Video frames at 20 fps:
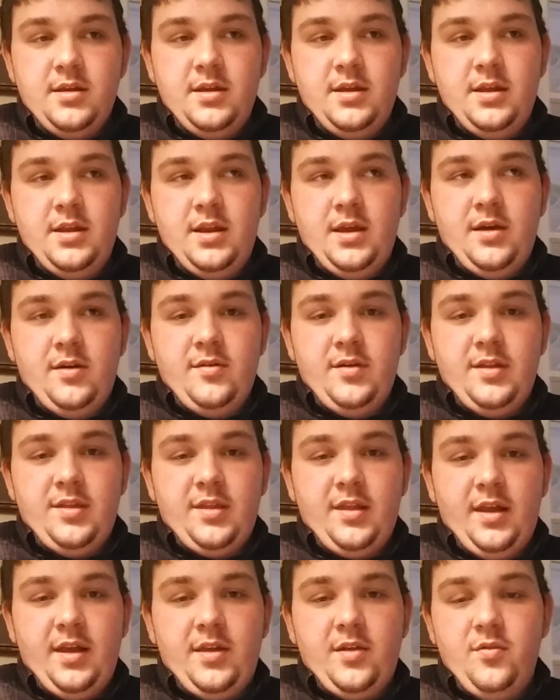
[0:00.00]

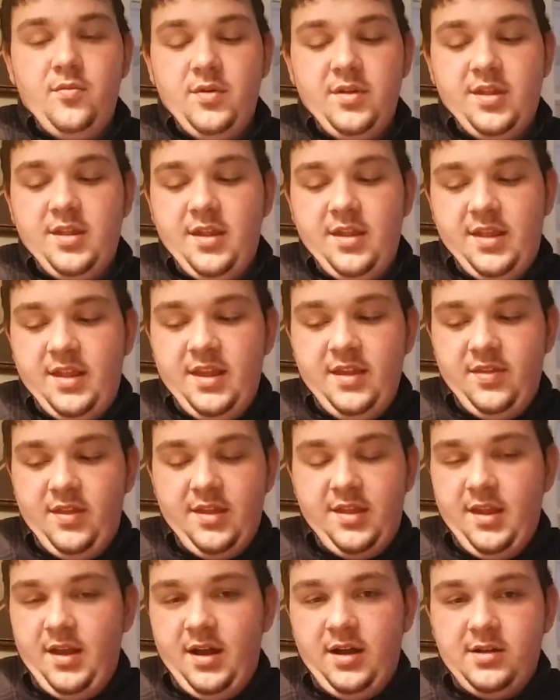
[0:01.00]
It's like, who wants to see
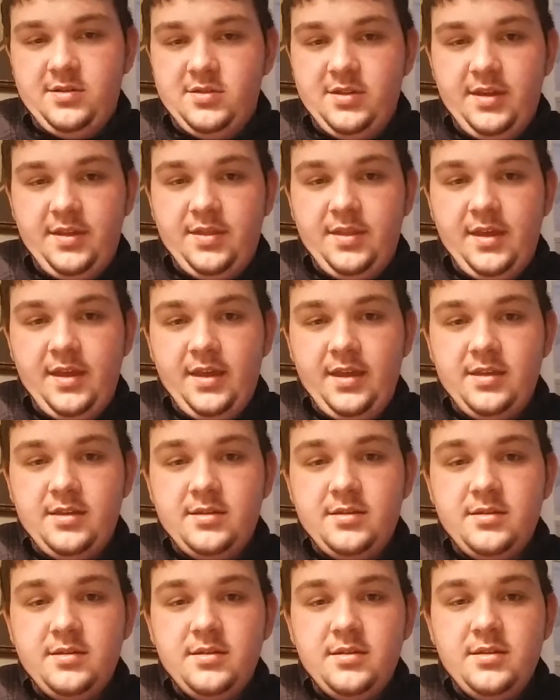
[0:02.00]
this ugly
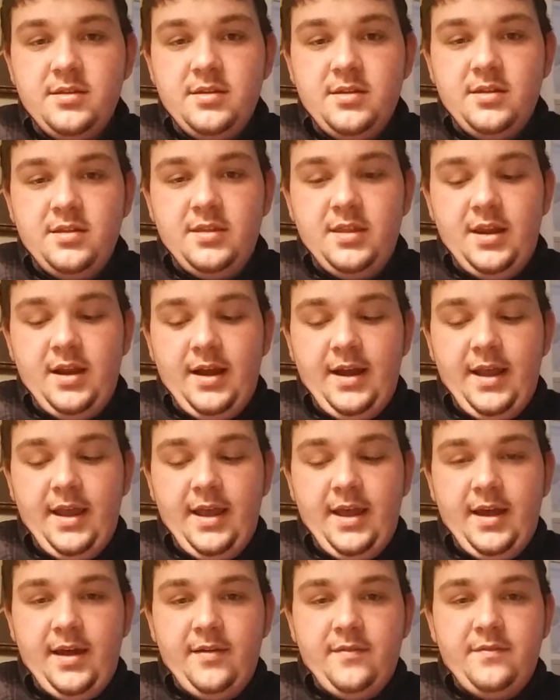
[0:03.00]
thing that I
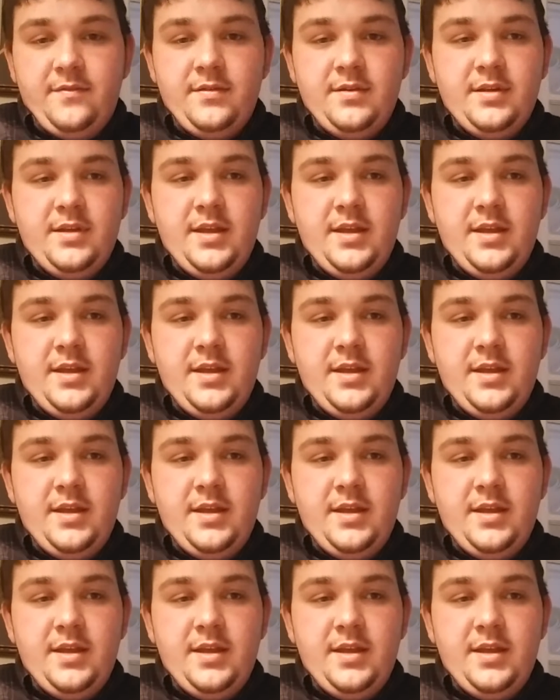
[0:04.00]
have?